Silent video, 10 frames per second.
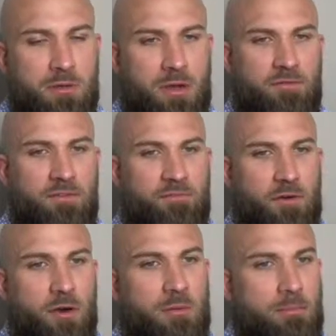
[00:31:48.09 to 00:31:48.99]
of the
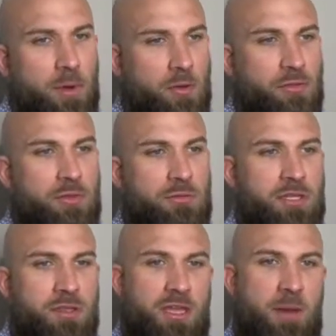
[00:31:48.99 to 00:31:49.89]
firm, both
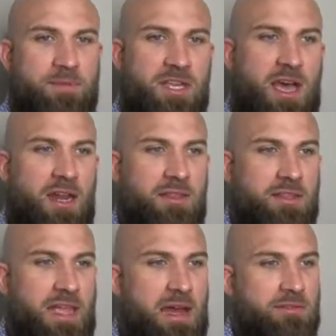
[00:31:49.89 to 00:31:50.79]
to the upside and the
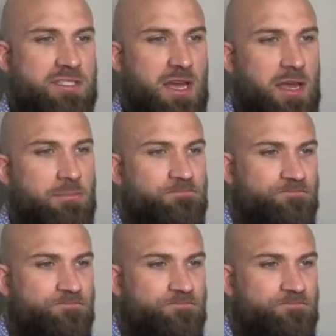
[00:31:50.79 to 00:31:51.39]
downside.